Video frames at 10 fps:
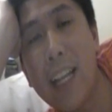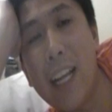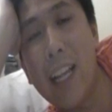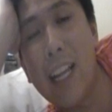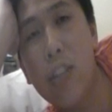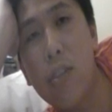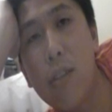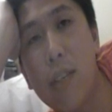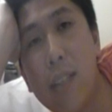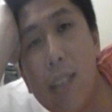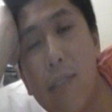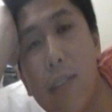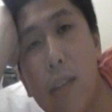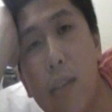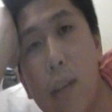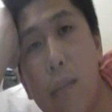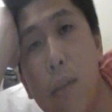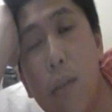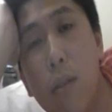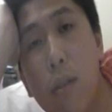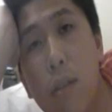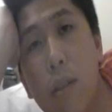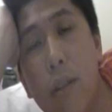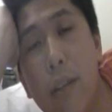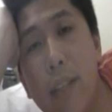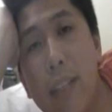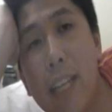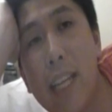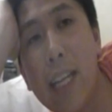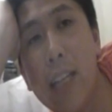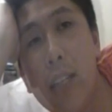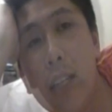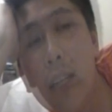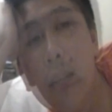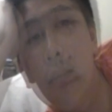electroencephalogram, also known as an EEG.